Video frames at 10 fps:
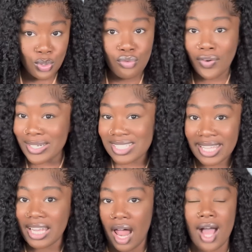you first
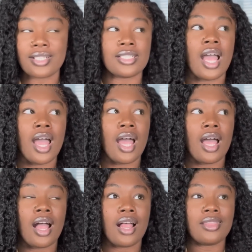get locks,
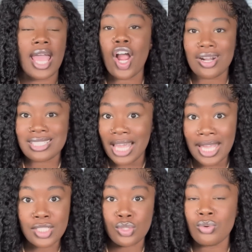they are
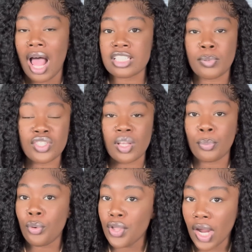tense. You're not supposed to
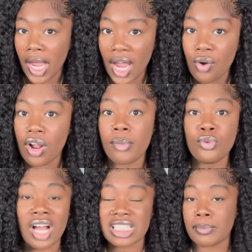pull your hair up.
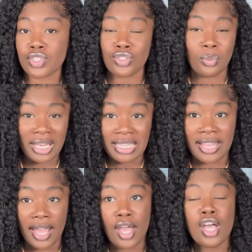You're not supposed to do
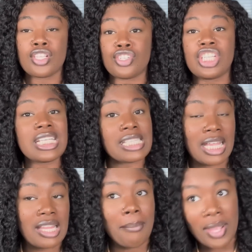anything. So she's
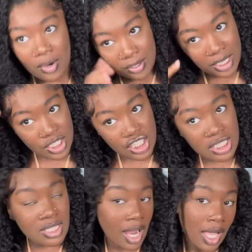in the mirror, and
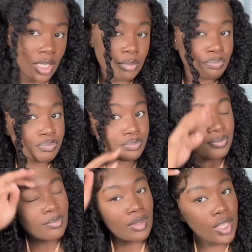she's like,
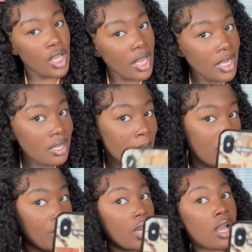y'all, in the
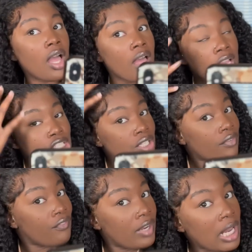mirror,
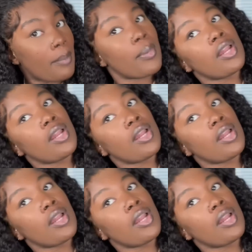flipping